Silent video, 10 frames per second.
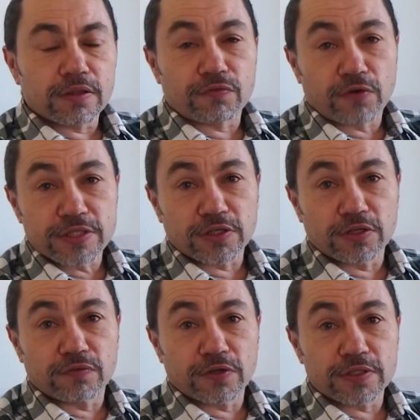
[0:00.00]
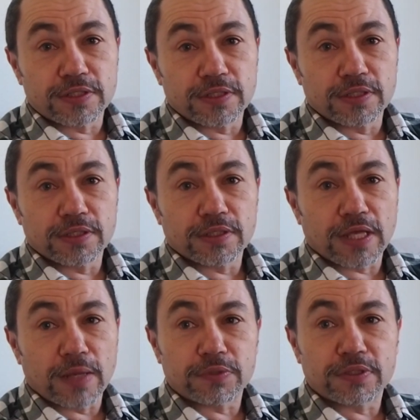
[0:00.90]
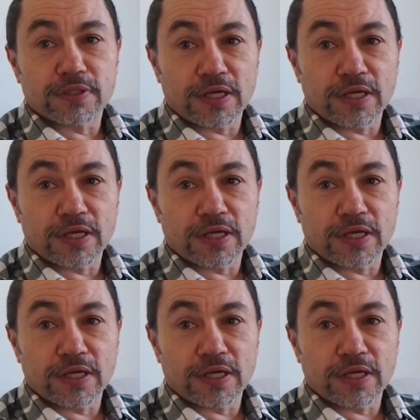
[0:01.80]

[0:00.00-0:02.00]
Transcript: The friends at university kept uh,